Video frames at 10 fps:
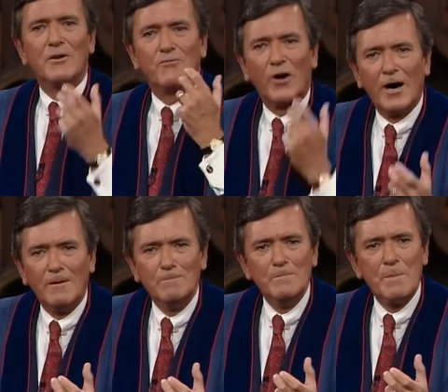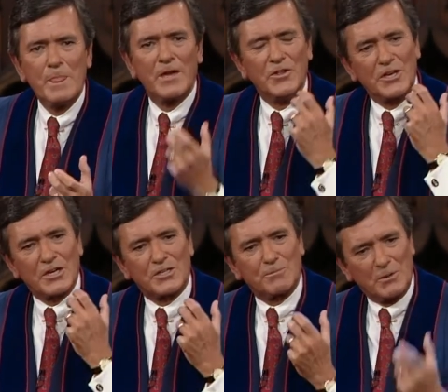from the
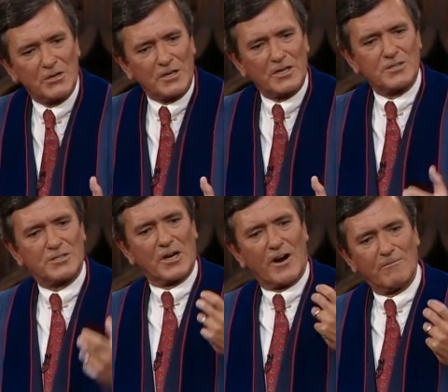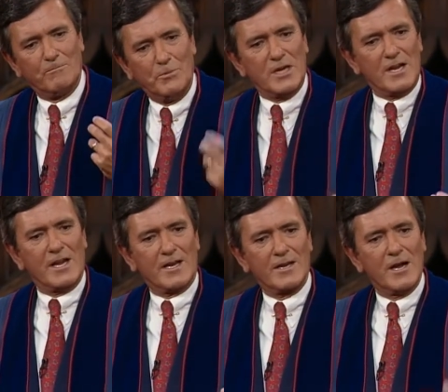experience of
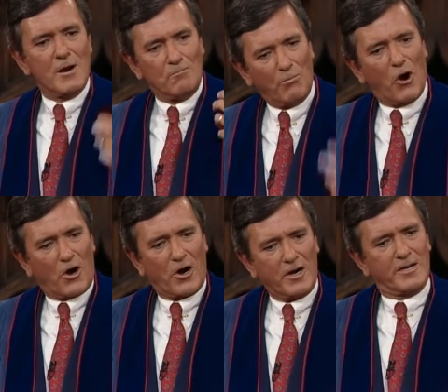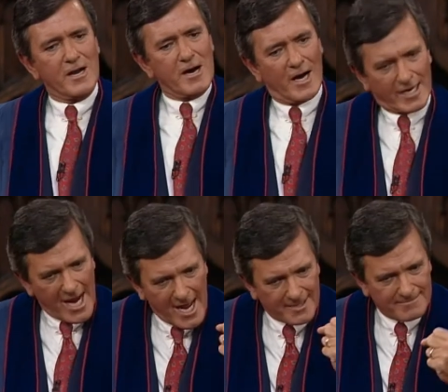being born
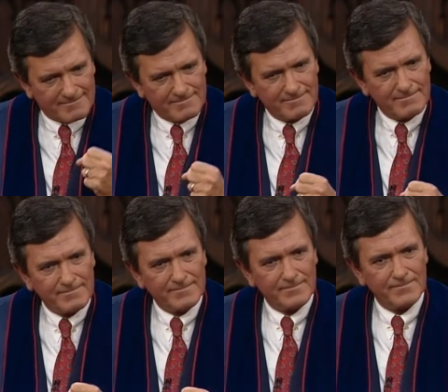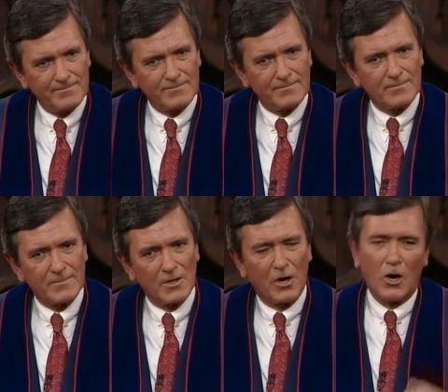again.
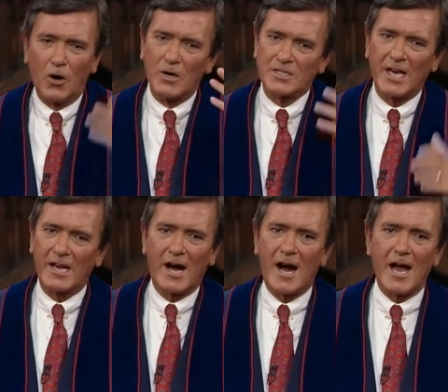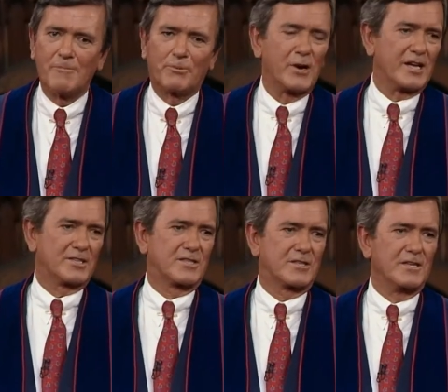Oh, it's had high
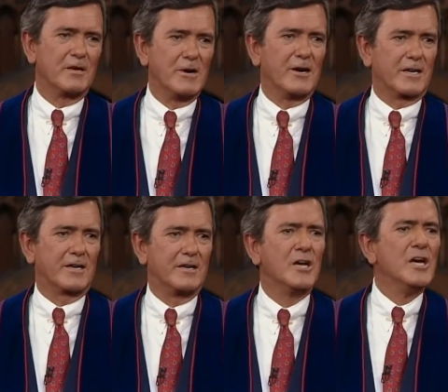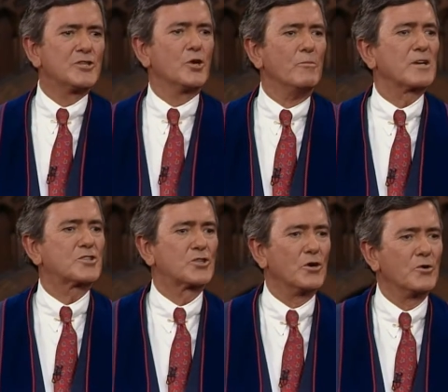press in America, so much
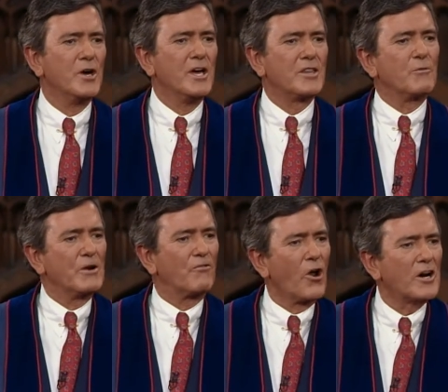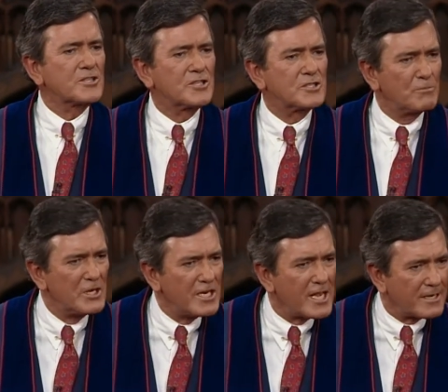so that we've lost its
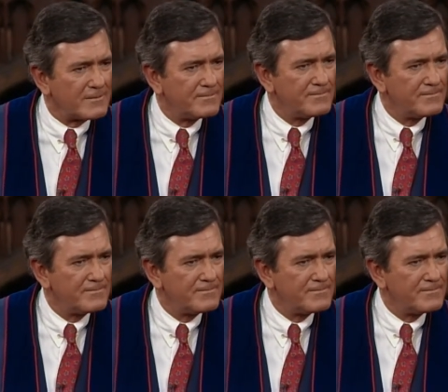meaning.